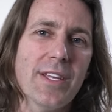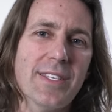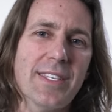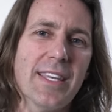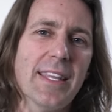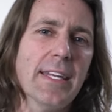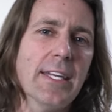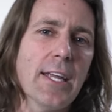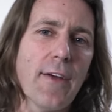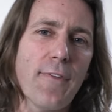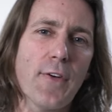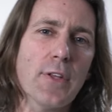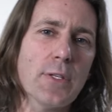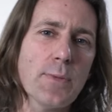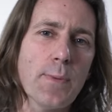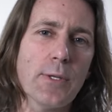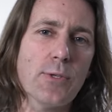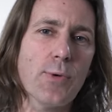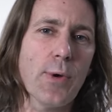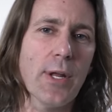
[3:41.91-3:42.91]
You see the difference
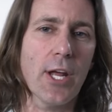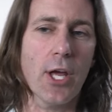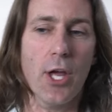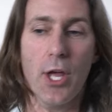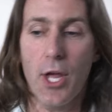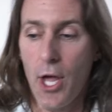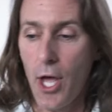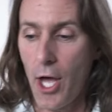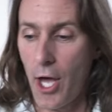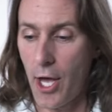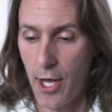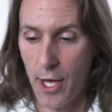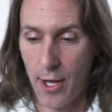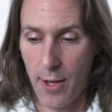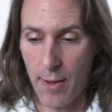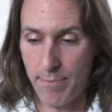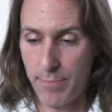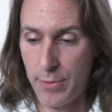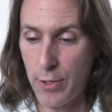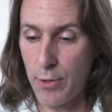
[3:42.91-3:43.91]
between
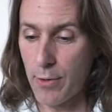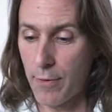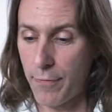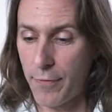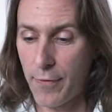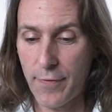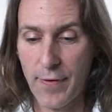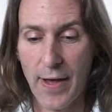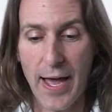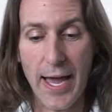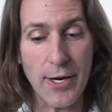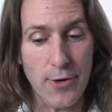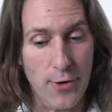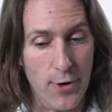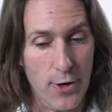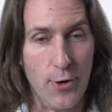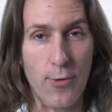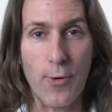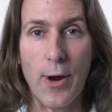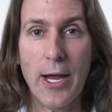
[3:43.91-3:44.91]
a beautiful vine
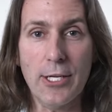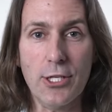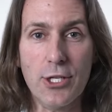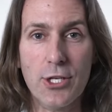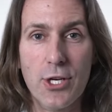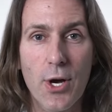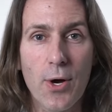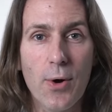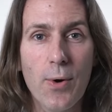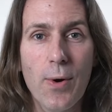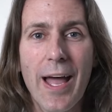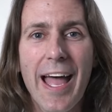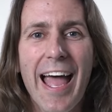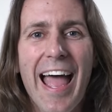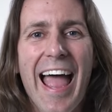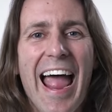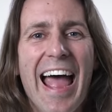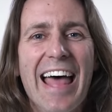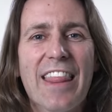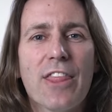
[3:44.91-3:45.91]
or a great show
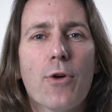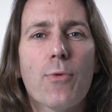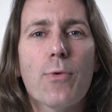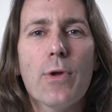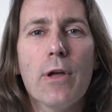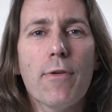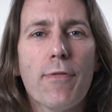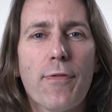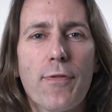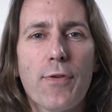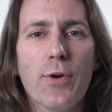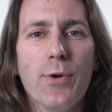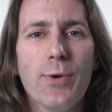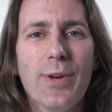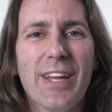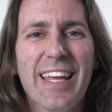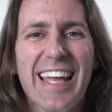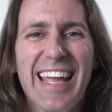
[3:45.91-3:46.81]
and the real fruit?